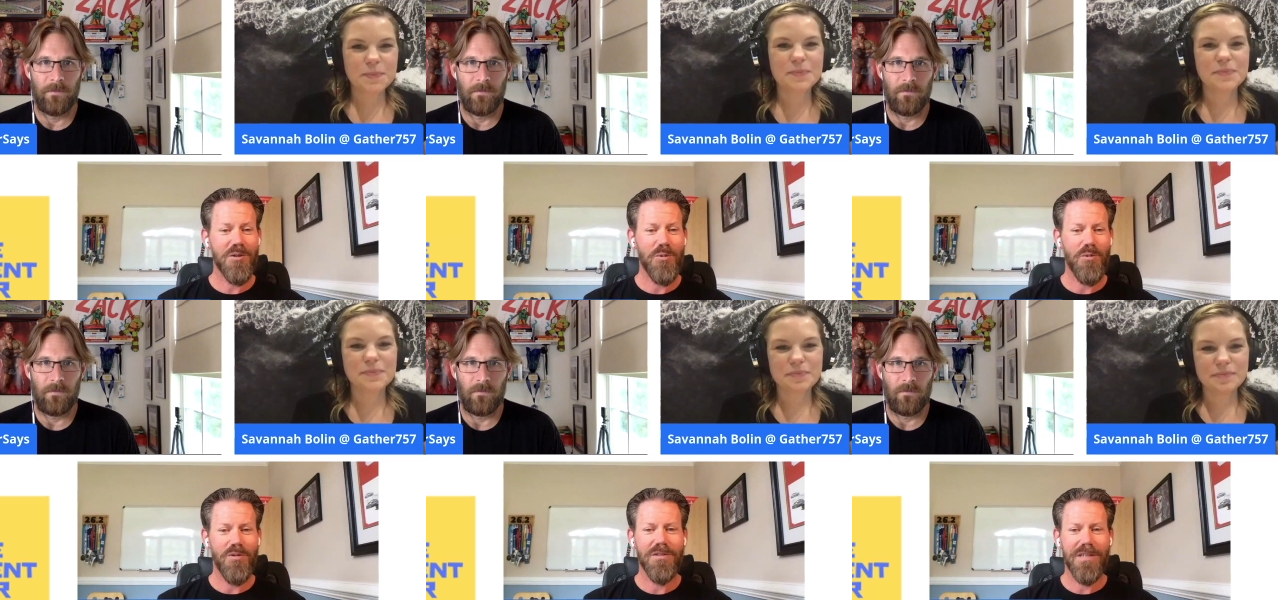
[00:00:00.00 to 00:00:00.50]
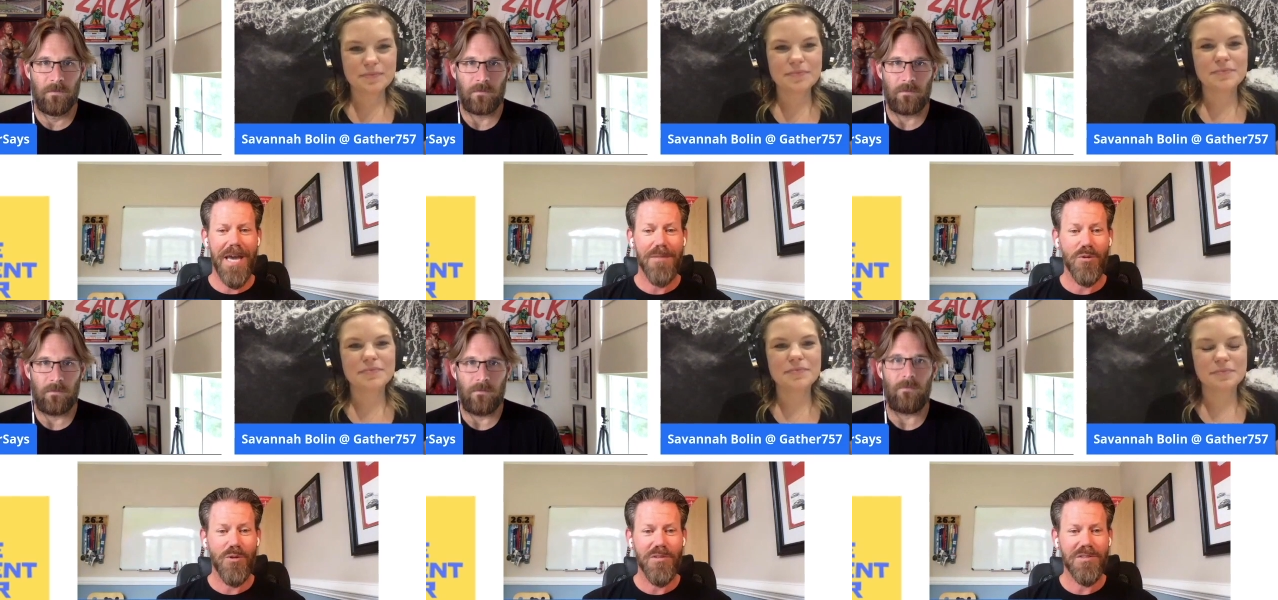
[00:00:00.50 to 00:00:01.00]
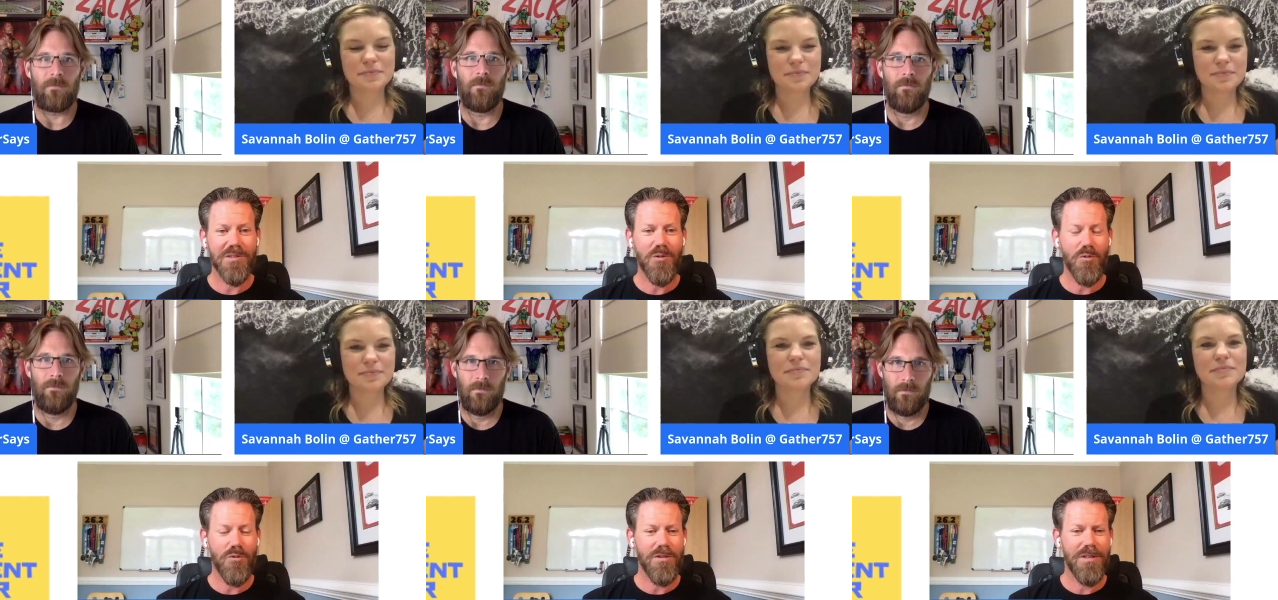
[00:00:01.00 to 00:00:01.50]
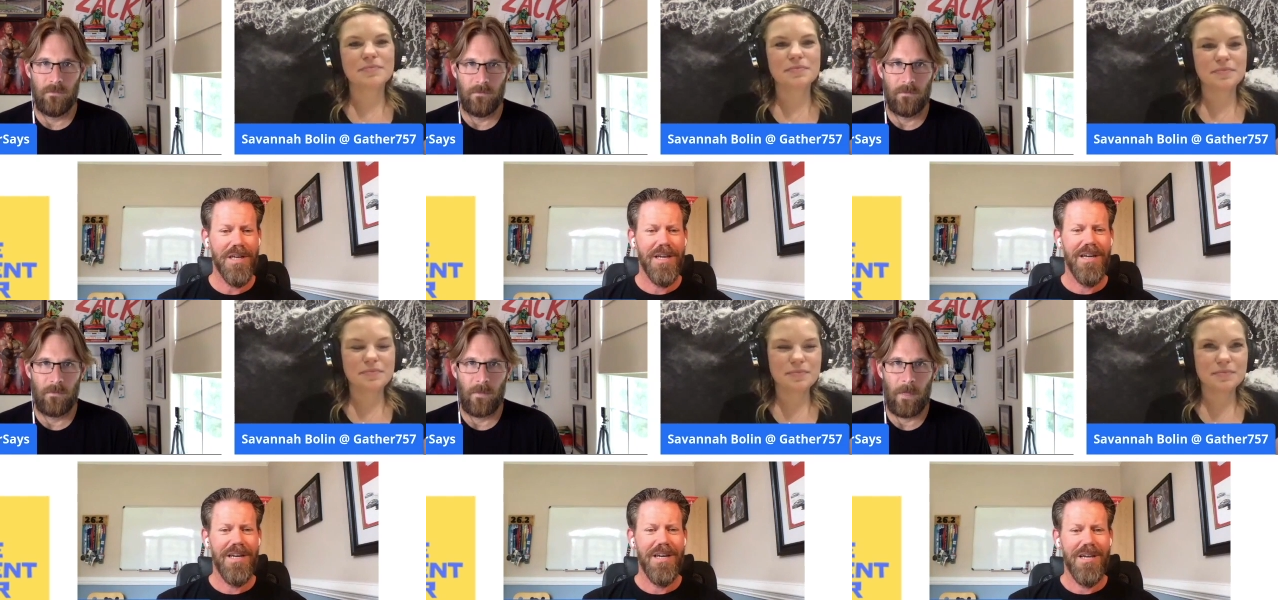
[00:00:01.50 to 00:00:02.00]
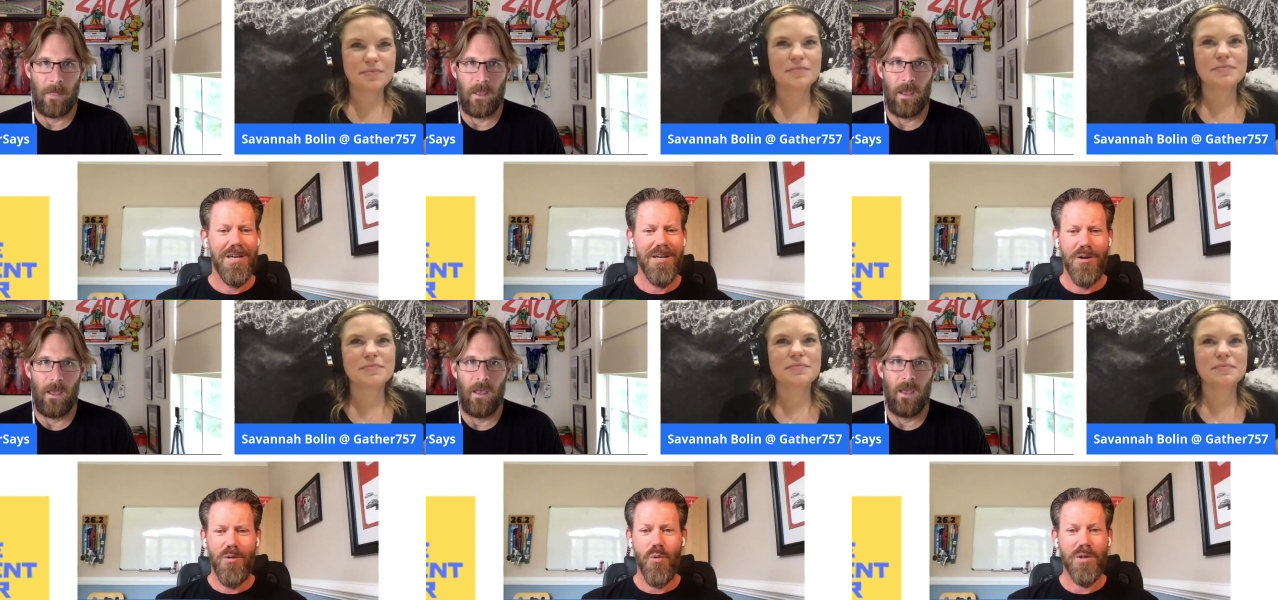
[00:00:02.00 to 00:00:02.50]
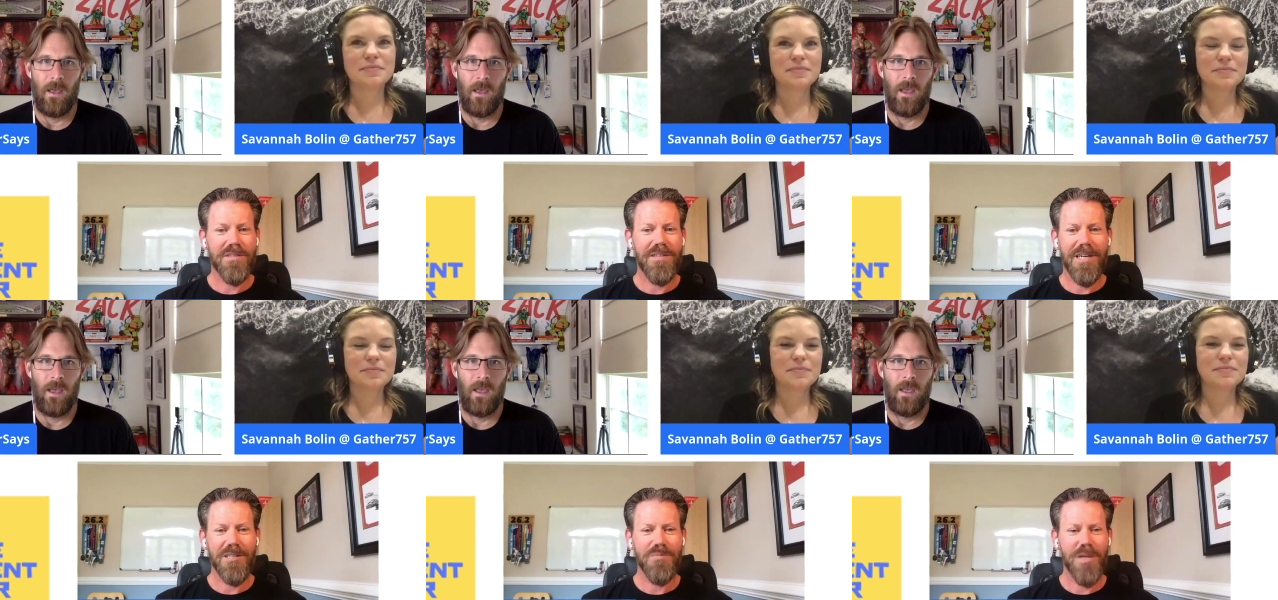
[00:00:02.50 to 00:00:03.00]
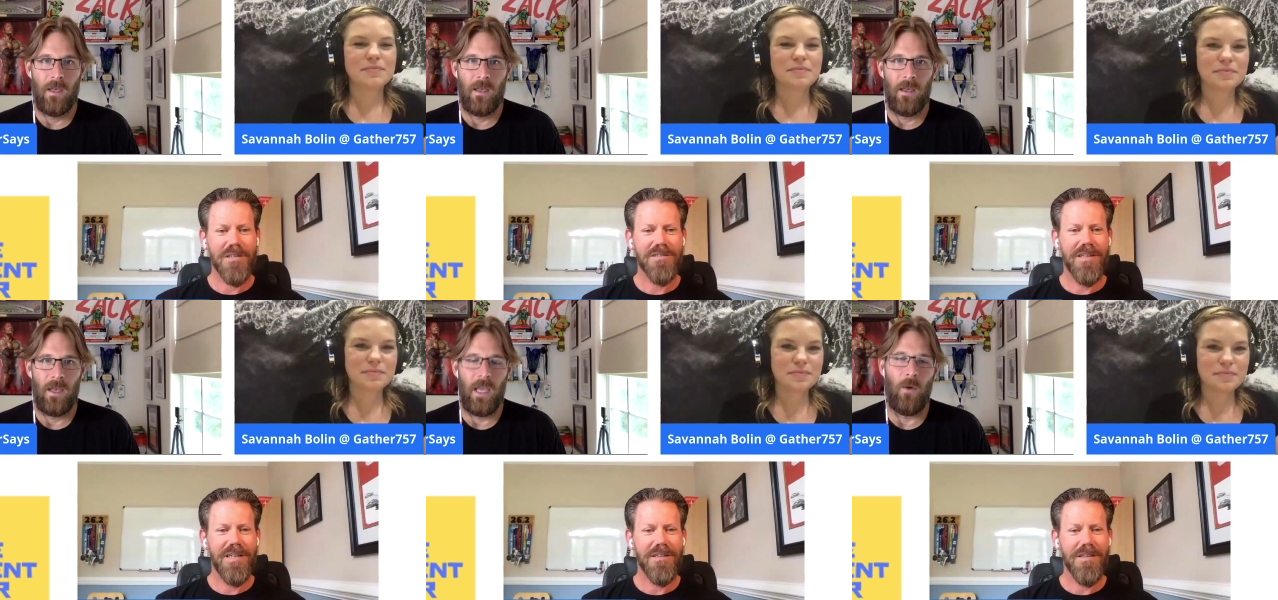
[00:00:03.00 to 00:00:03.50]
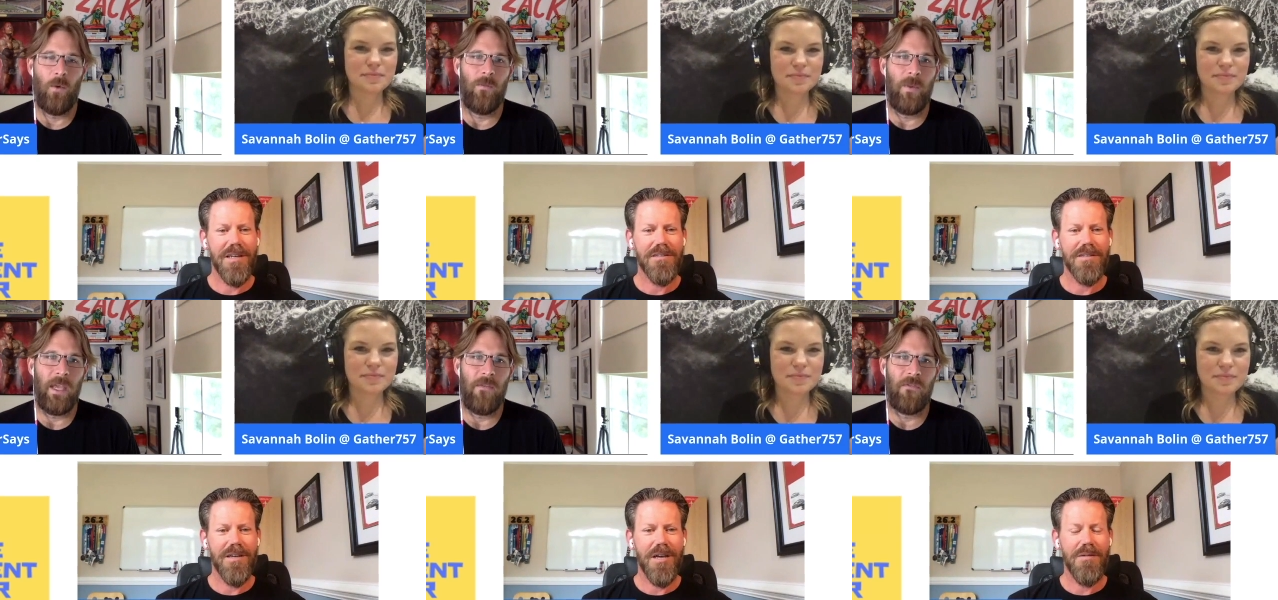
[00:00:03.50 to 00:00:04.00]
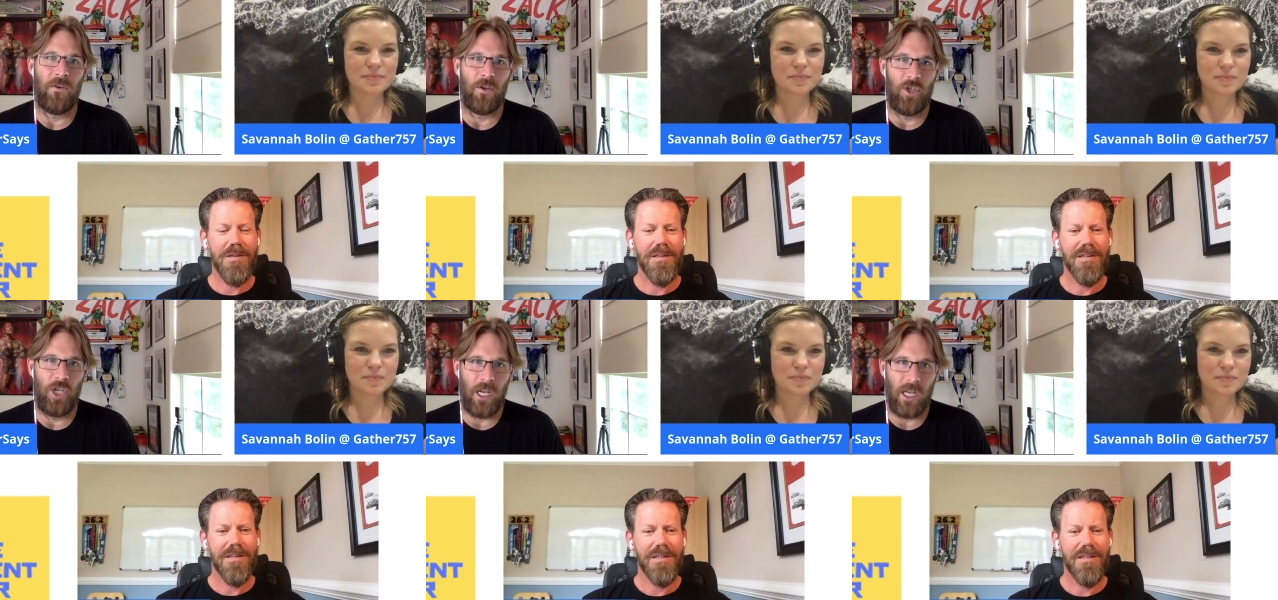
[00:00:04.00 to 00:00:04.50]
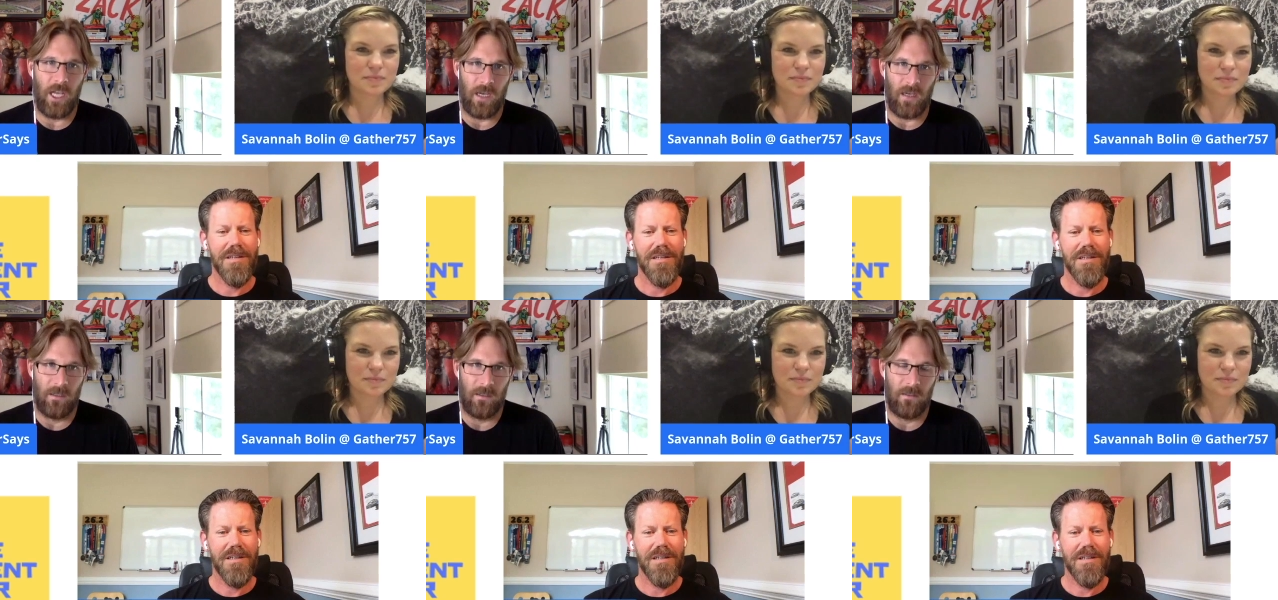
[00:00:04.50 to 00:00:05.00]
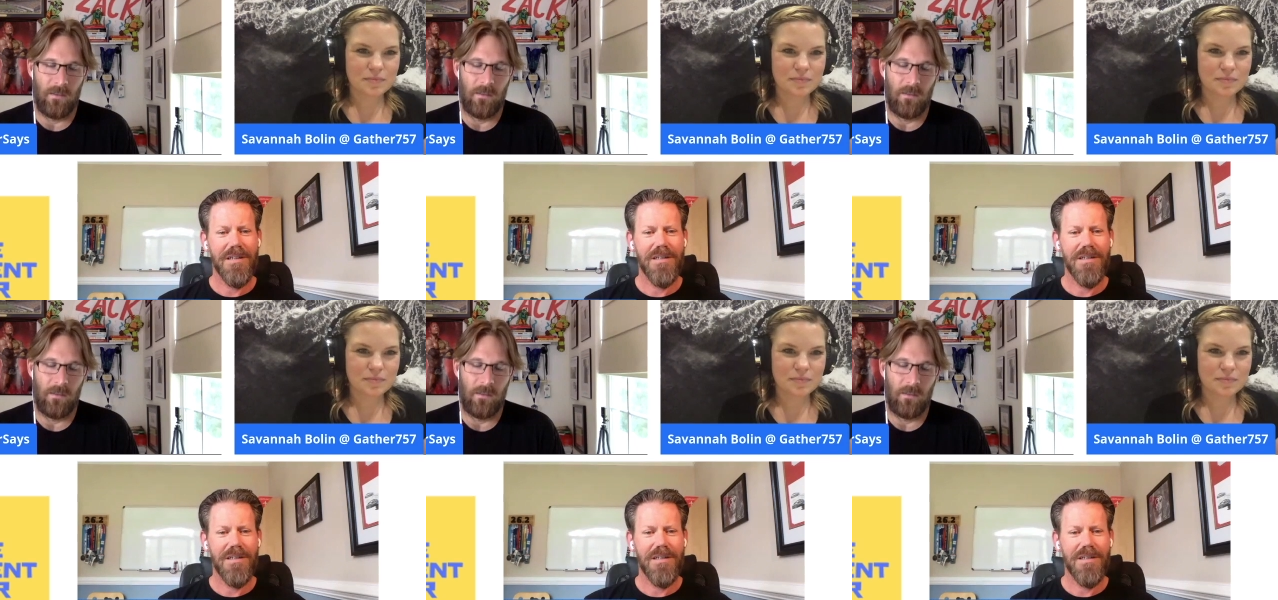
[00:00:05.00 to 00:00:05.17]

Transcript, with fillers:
Speaker 1: is cool and the Admirals is cool. What's the next best thing?
Speaker 2: It would be Virginia.